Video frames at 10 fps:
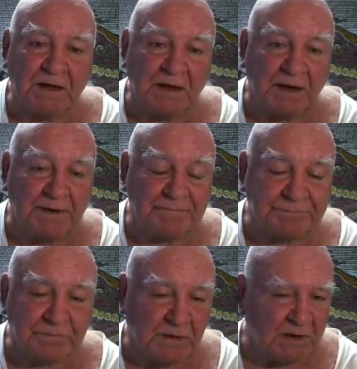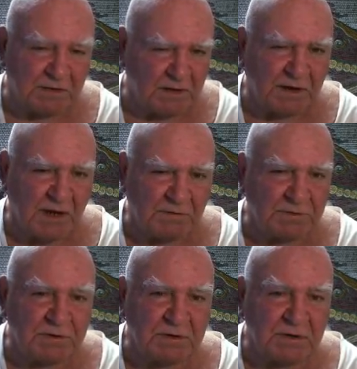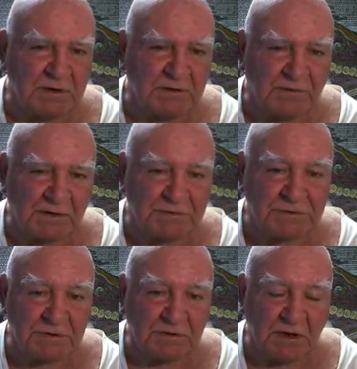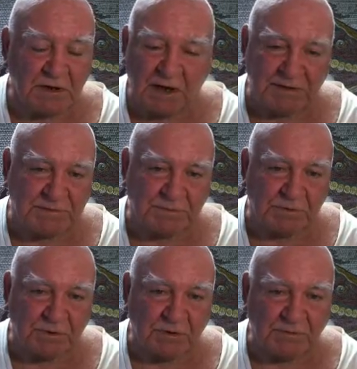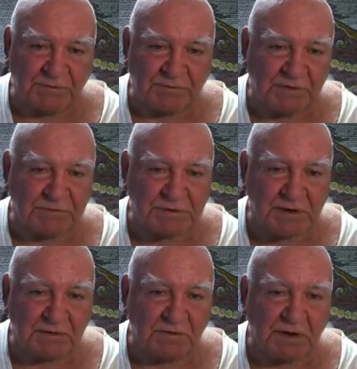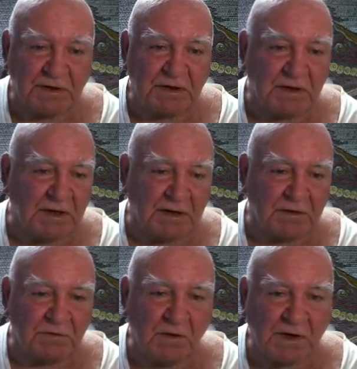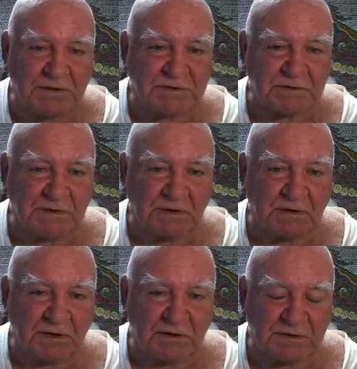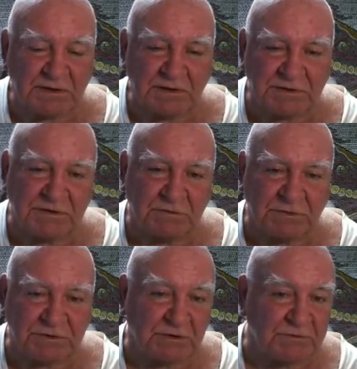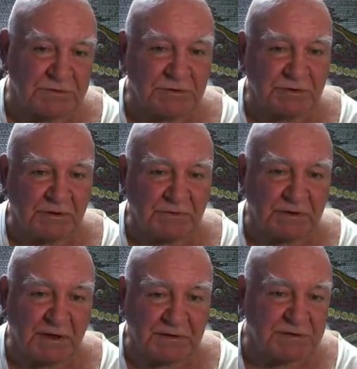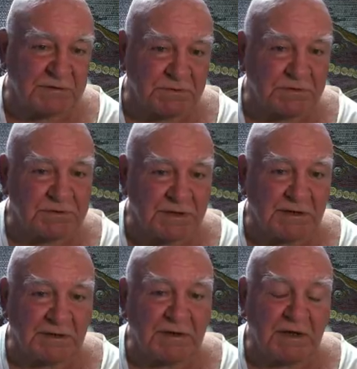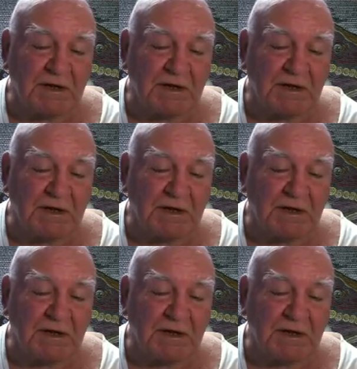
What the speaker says: Uh, and I would, if I was you, I'd just put it on my favorites anyway and go watch and see what silver's doing every day and see what they're selling.